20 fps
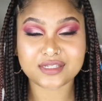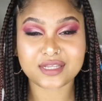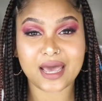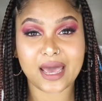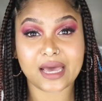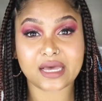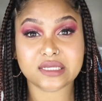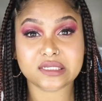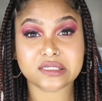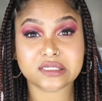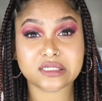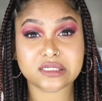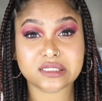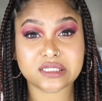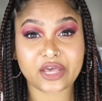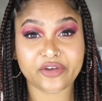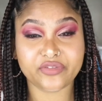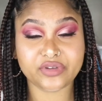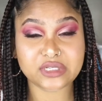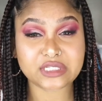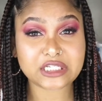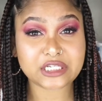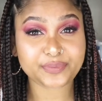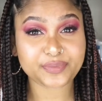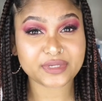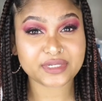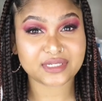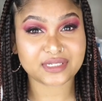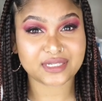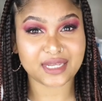has
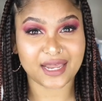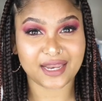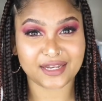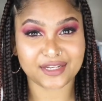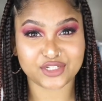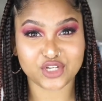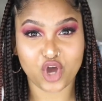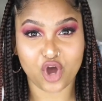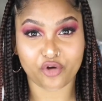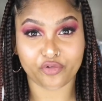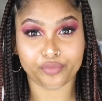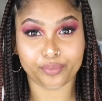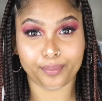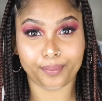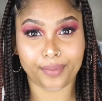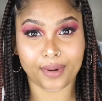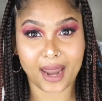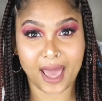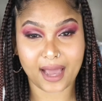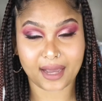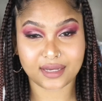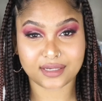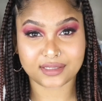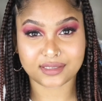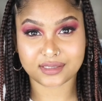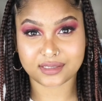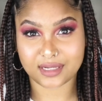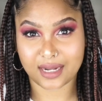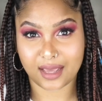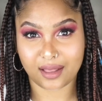70% of black
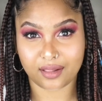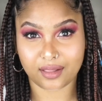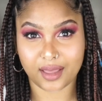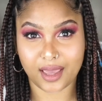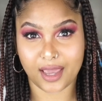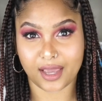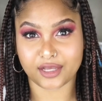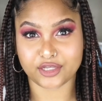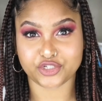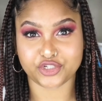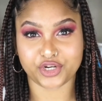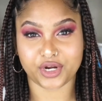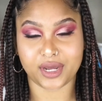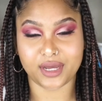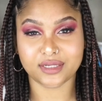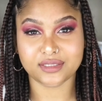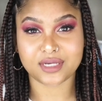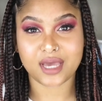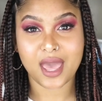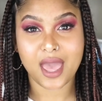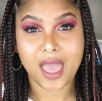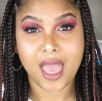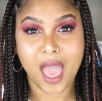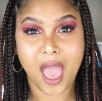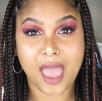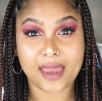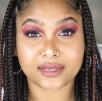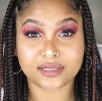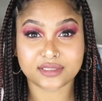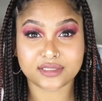snail extract
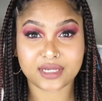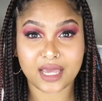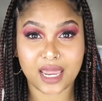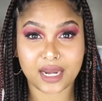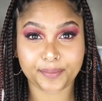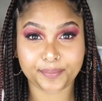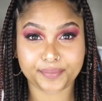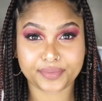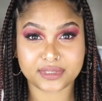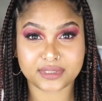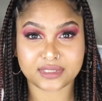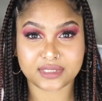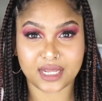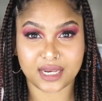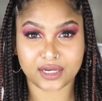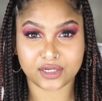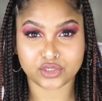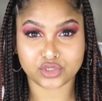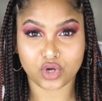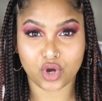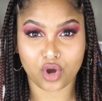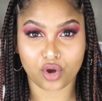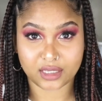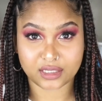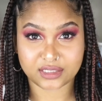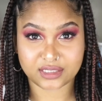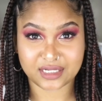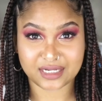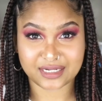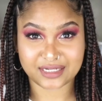and 10% of
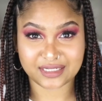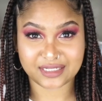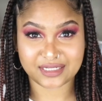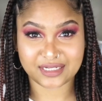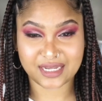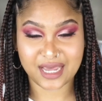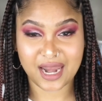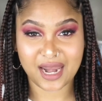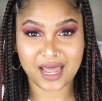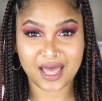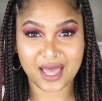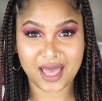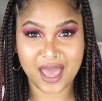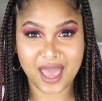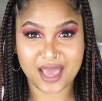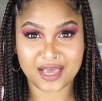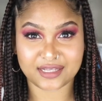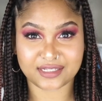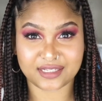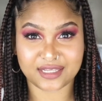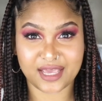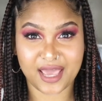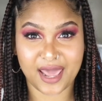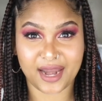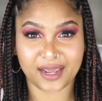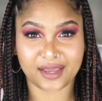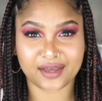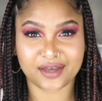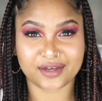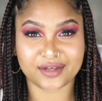centella
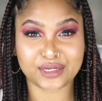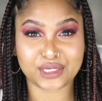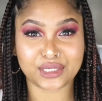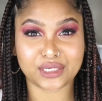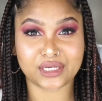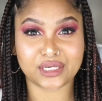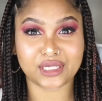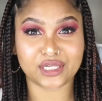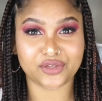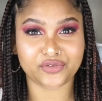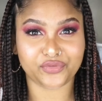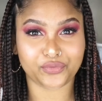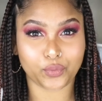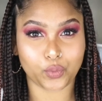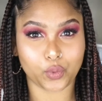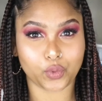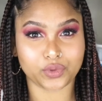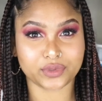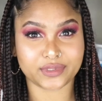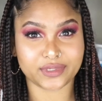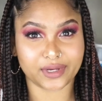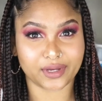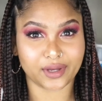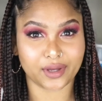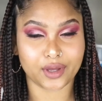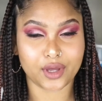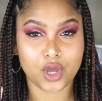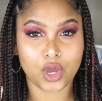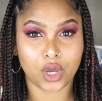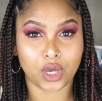asiatica leaf water
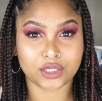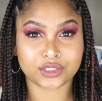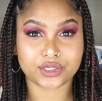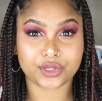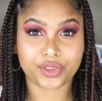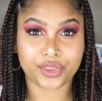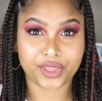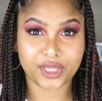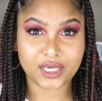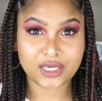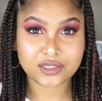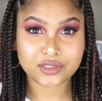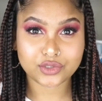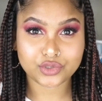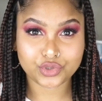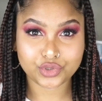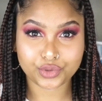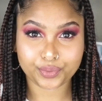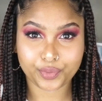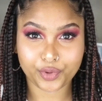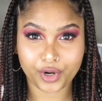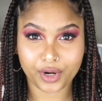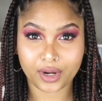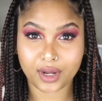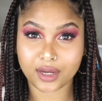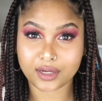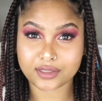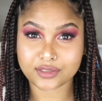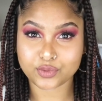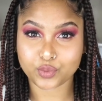so these two
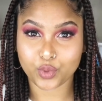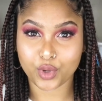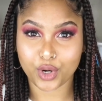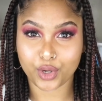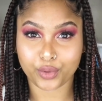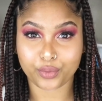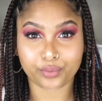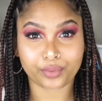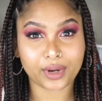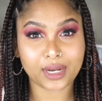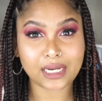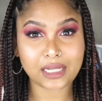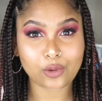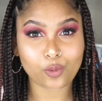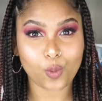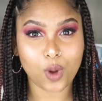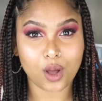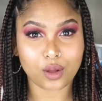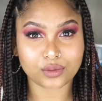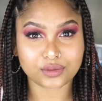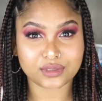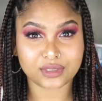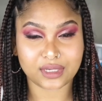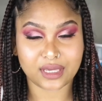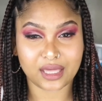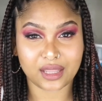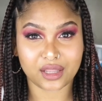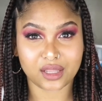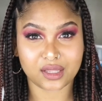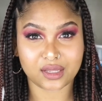products work really well
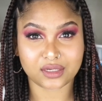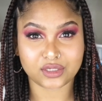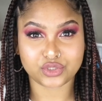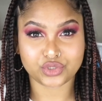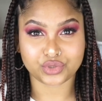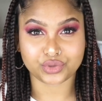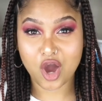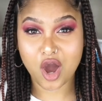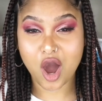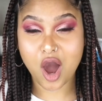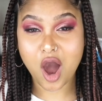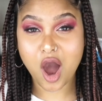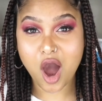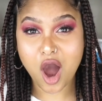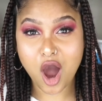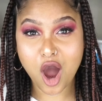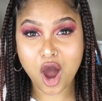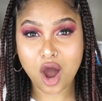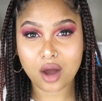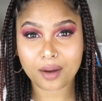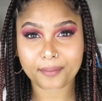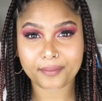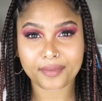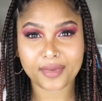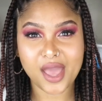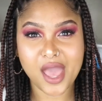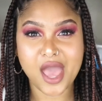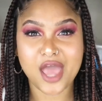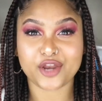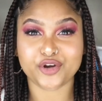together to calm
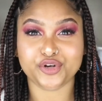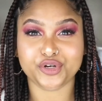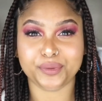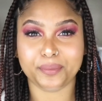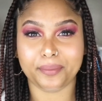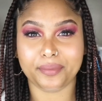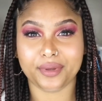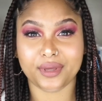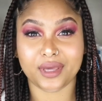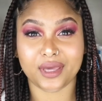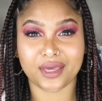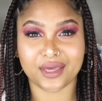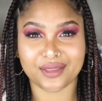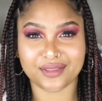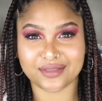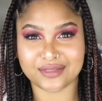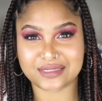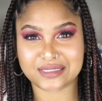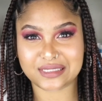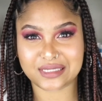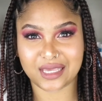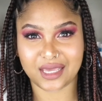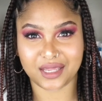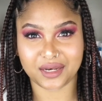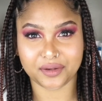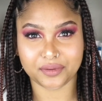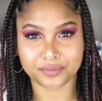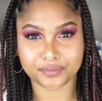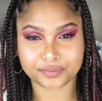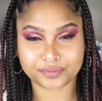and repair the
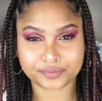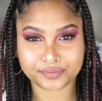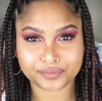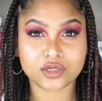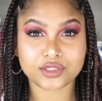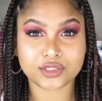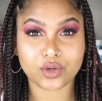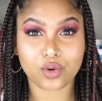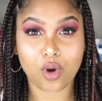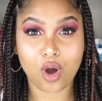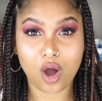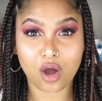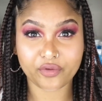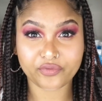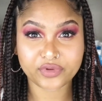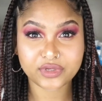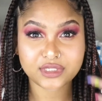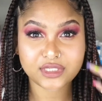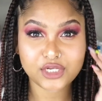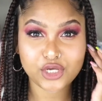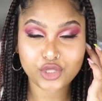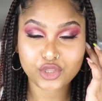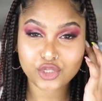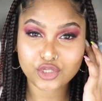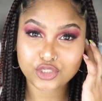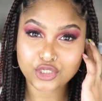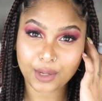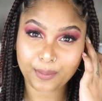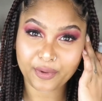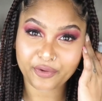skin so obviously on
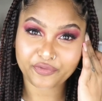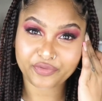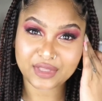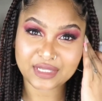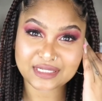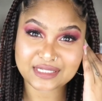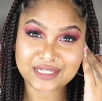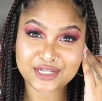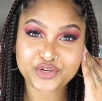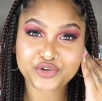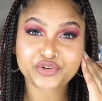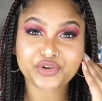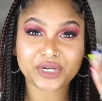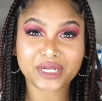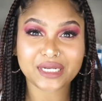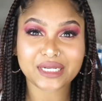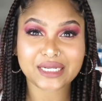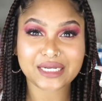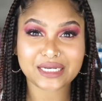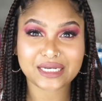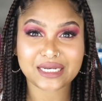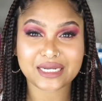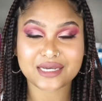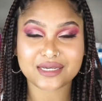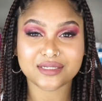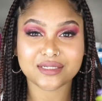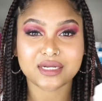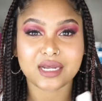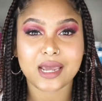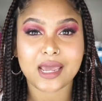the top of this ingredient
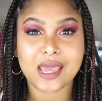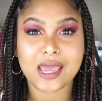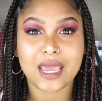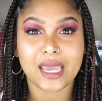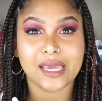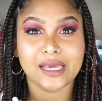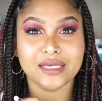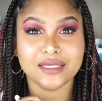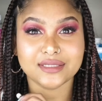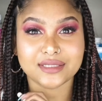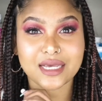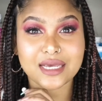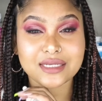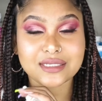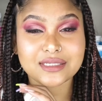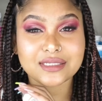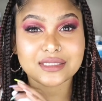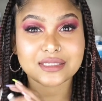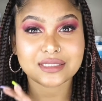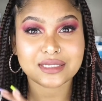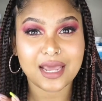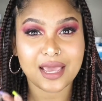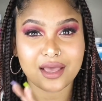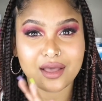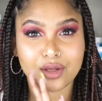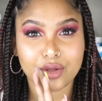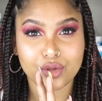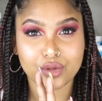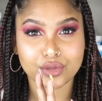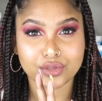list is
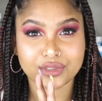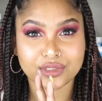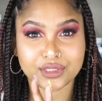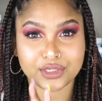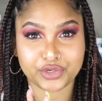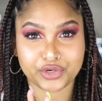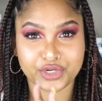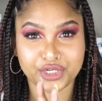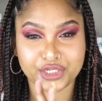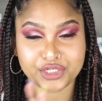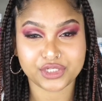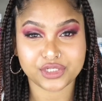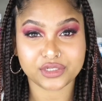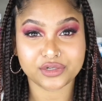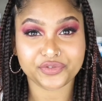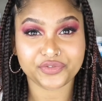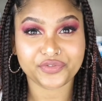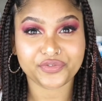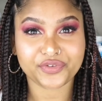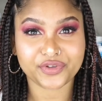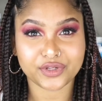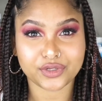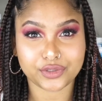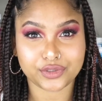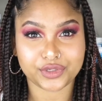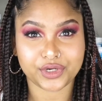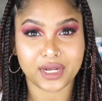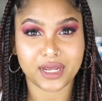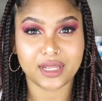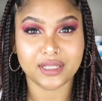snail secretion
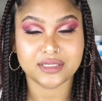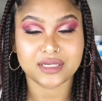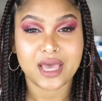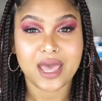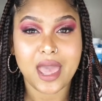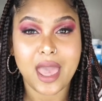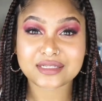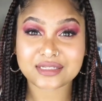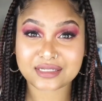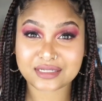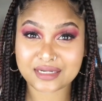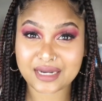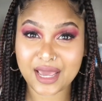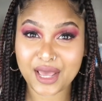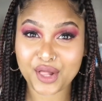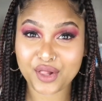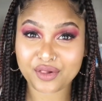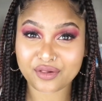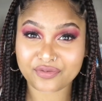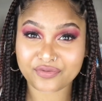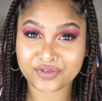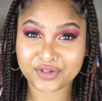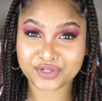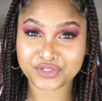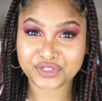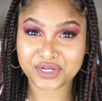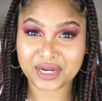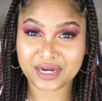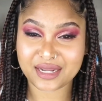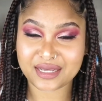filtrate snail
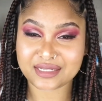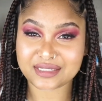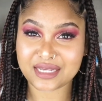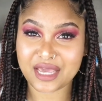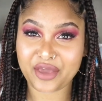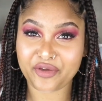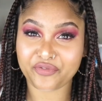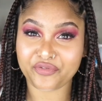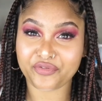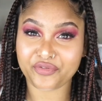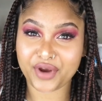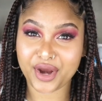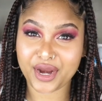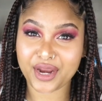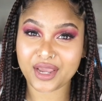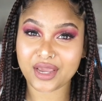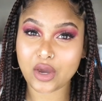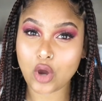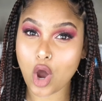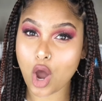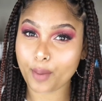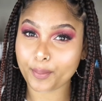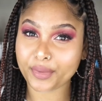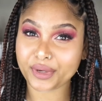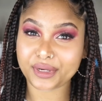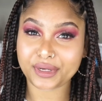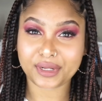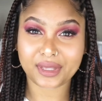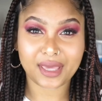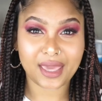filtrate is a very
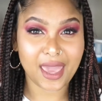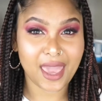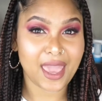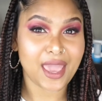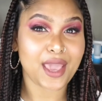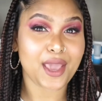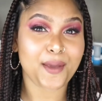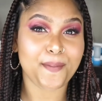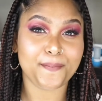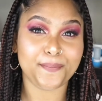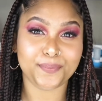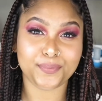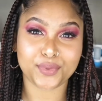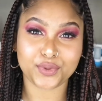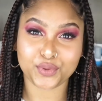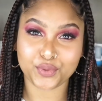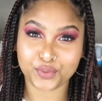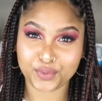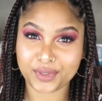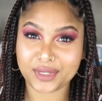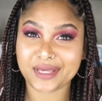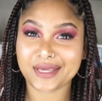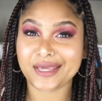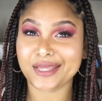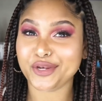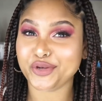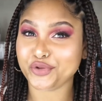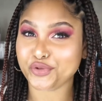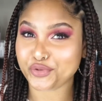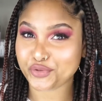common k beauty
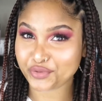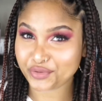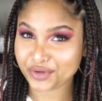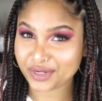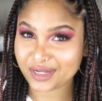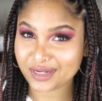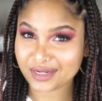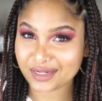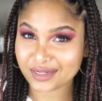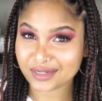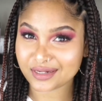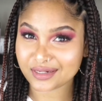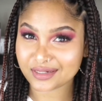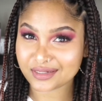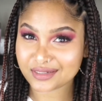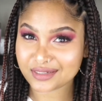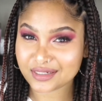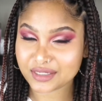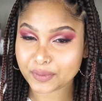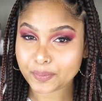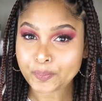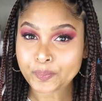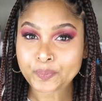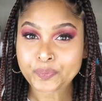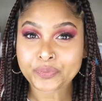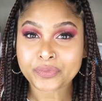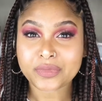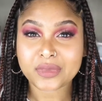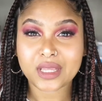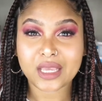ingredient
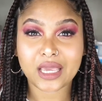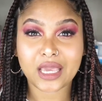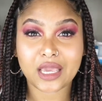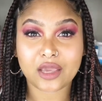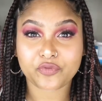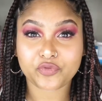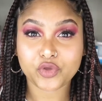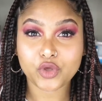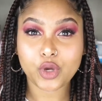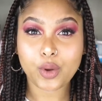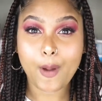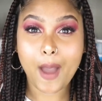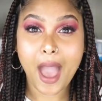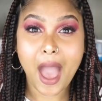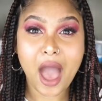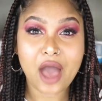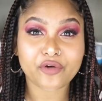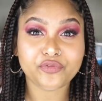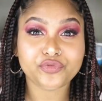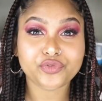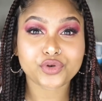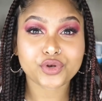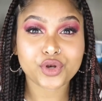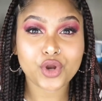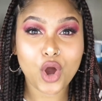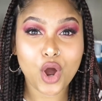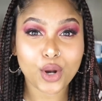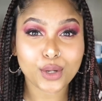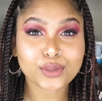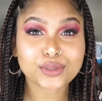if you have
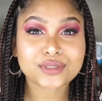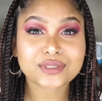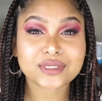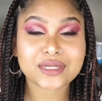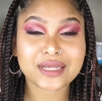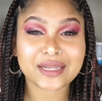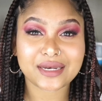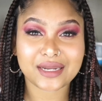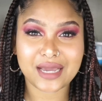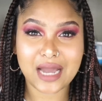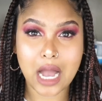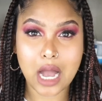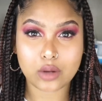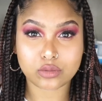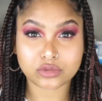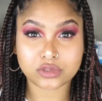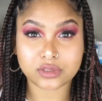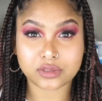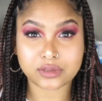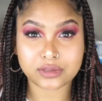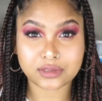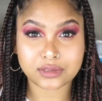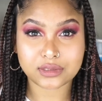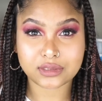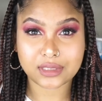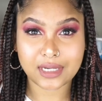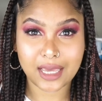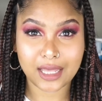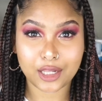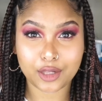not encountered
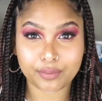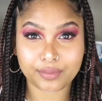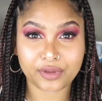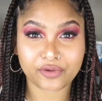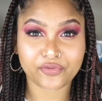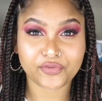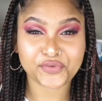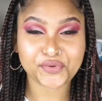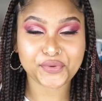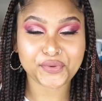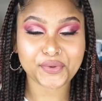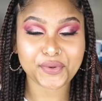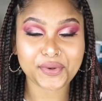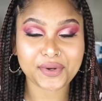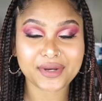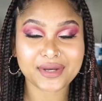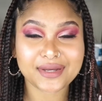snail before